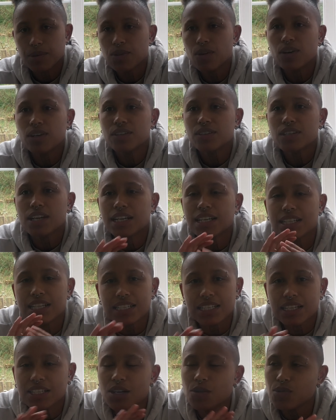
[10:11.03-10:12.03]
Not, and
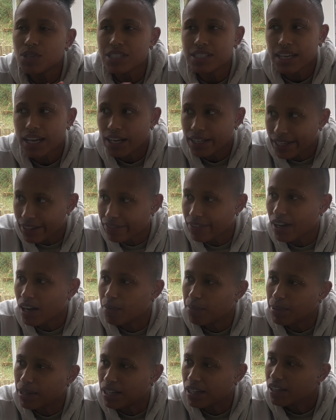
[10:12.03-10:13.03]
I don't want to say I give
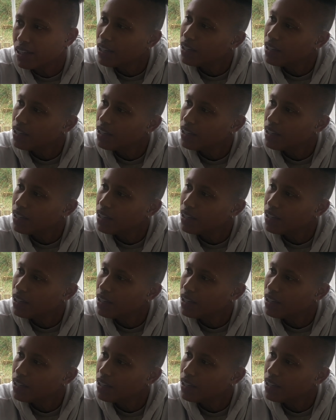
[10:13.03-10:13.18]
up, but